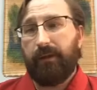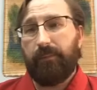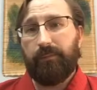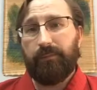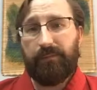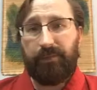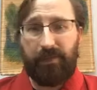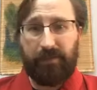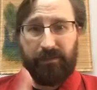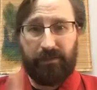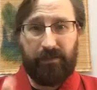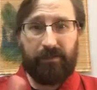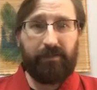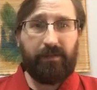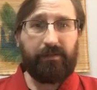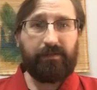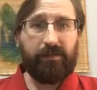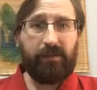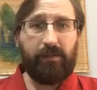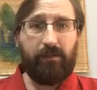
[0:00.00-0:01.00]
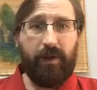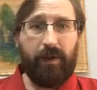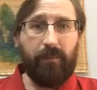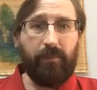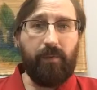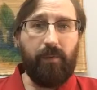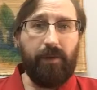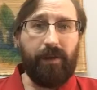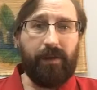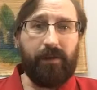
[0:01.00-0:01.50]
That's a
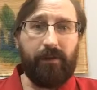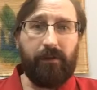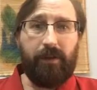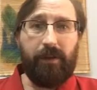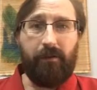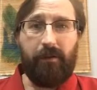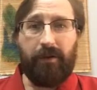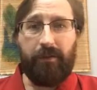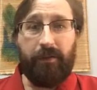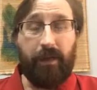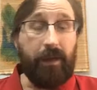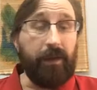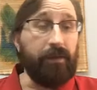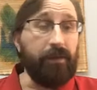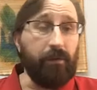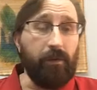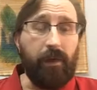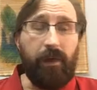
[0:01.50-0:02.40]
great point, Carrie. Thank you.